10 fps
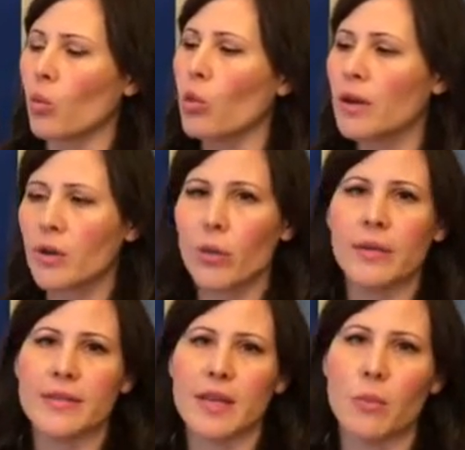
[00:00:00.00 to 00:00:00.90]
work
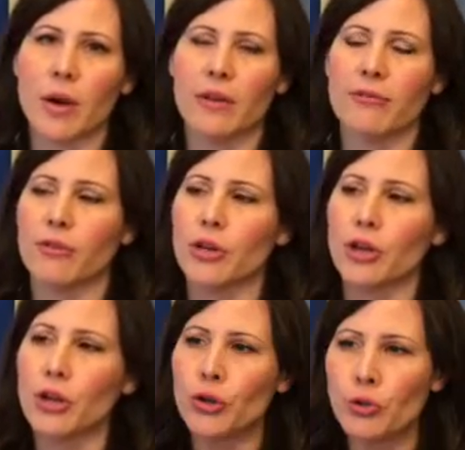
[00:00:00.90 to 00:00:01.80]
with someone for
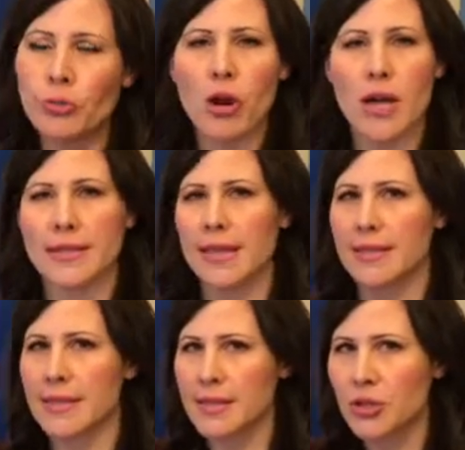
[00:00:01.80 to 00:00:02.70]
new
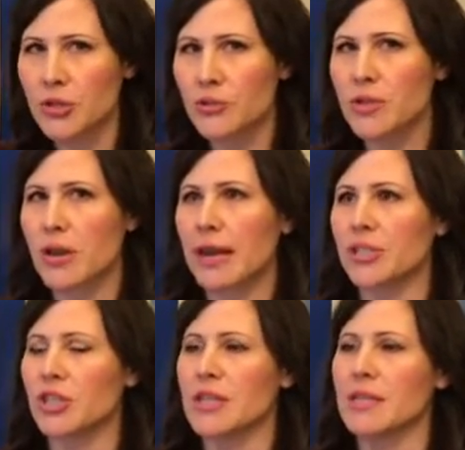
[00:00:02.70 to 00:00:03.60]
processes, new
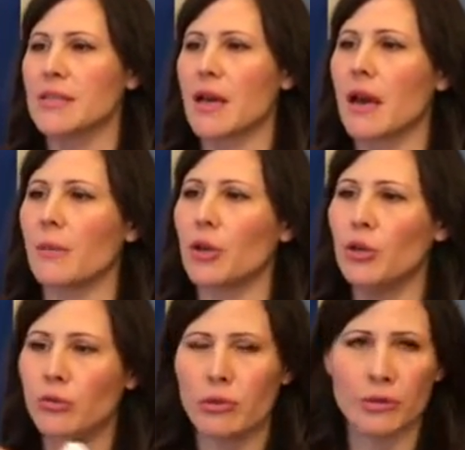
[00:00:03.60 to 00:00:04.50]
strategies, um,
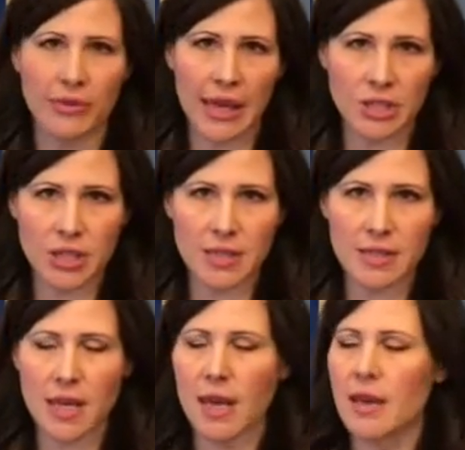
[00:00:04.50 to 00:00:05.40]
new reflections,